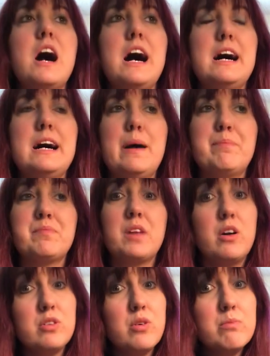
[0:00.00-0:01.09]

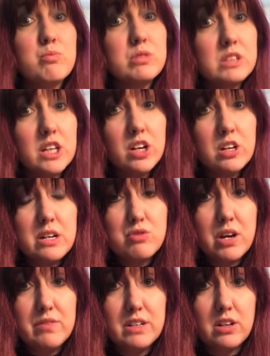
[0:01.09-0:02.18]
Although I'm really good at
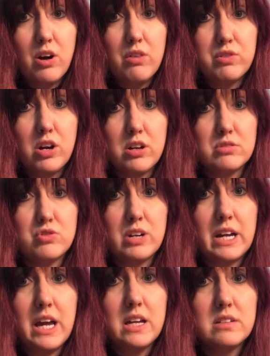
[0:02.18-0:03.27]
driving a golf cart and
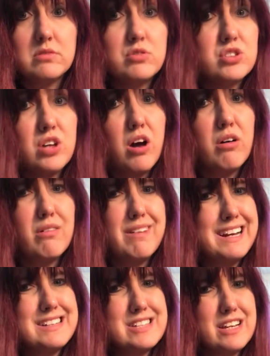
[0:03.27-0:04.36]
drinking, so I
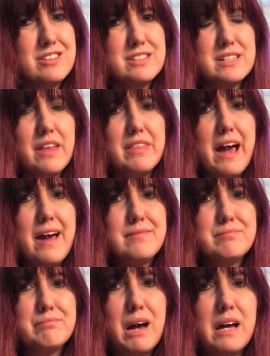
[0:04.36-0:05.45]
guess I could have done that.
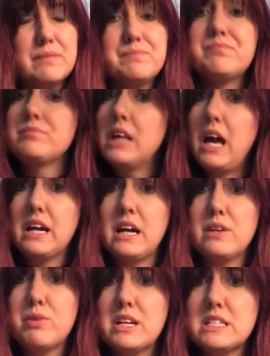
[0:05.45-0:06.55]
But I
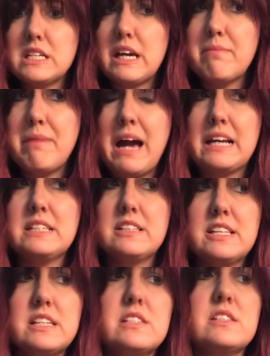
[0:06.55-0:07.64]
kind of wanted to get back into
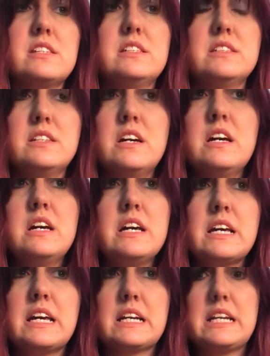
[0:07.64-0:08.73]
this and
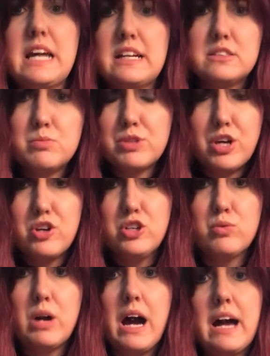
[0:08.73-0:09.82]
get connected with all you
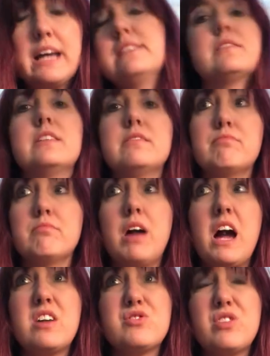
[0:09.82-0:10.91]
guys, and
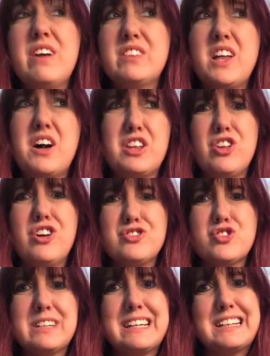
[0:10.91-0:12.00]
I also have a lot of
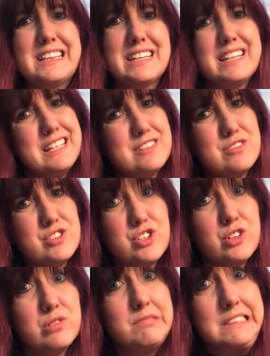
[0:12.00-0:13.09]
laundry and cleaning to
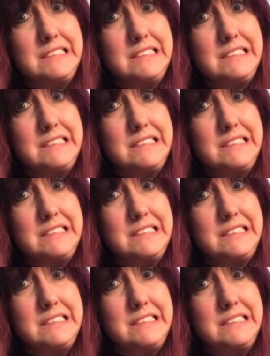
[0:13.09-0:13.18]
do.